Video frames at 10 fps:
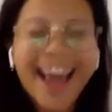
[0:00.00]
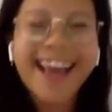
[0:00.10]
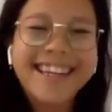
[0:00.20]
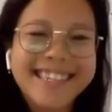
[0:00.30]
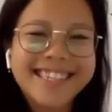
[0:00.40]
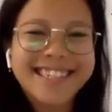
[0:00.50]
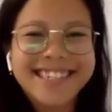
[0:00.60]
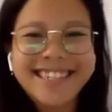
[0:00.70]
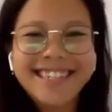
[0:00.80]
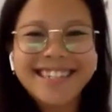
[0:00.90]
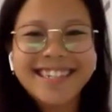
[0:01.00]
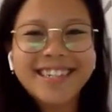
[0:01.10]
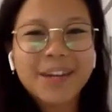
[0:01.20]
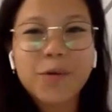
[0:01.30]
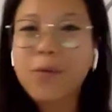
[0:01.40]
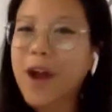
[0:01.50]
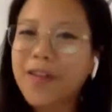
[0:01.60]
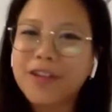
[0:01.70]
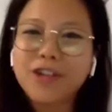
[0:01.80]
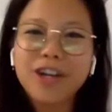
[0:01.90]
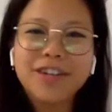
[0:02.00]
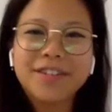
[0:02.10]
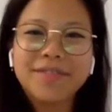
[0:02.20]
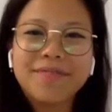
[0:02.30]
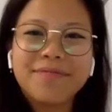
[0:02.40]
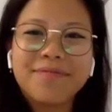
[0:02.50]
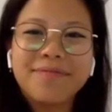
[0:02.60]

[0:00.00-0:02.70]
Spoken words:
And we're at the jungle.